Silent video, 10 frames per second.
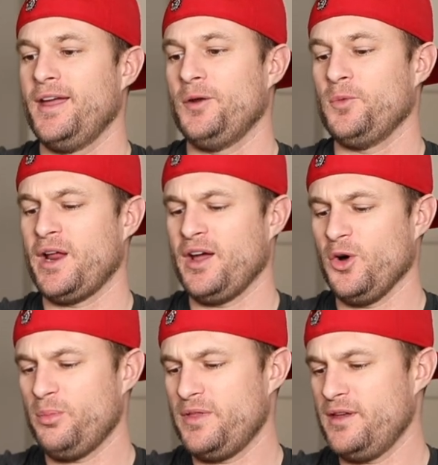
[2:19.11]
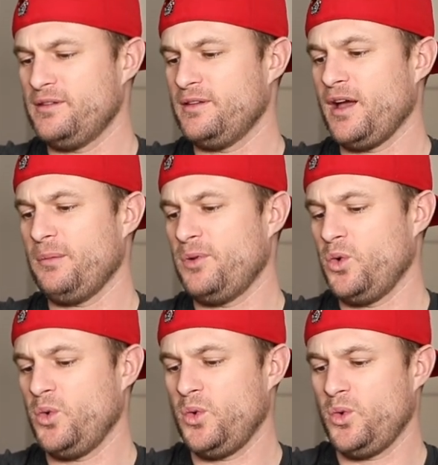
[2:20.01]
and when I open this up,
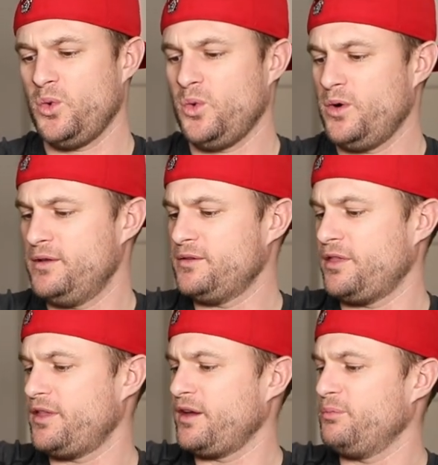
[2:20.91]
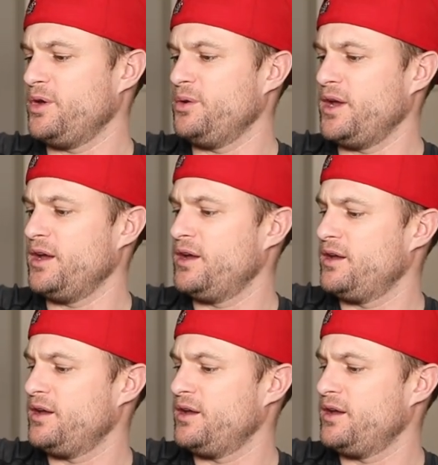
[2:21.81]
it's a thing of beauty.